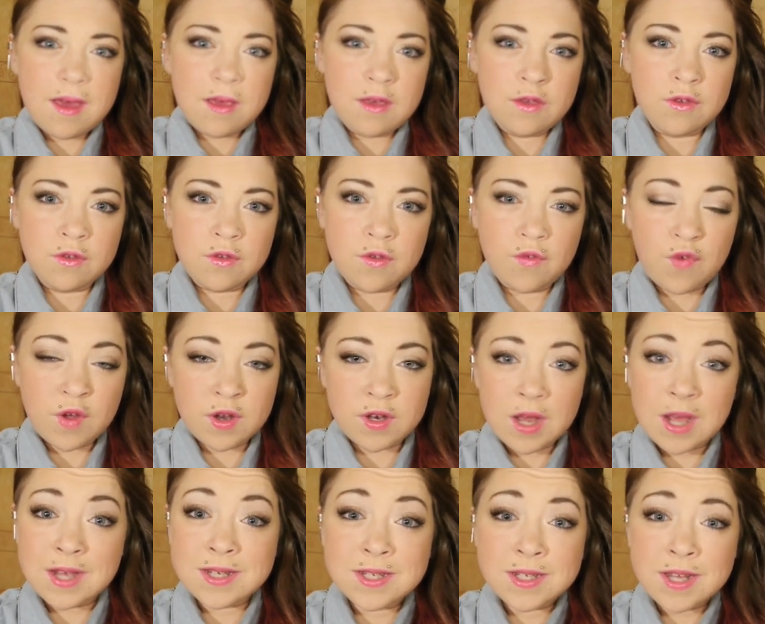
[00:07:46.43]
is
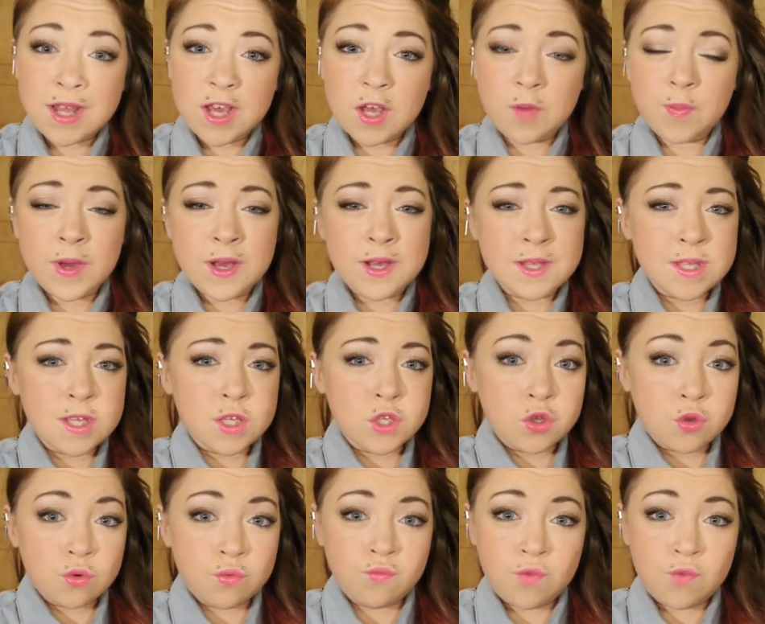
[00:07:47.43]
fantastic because it's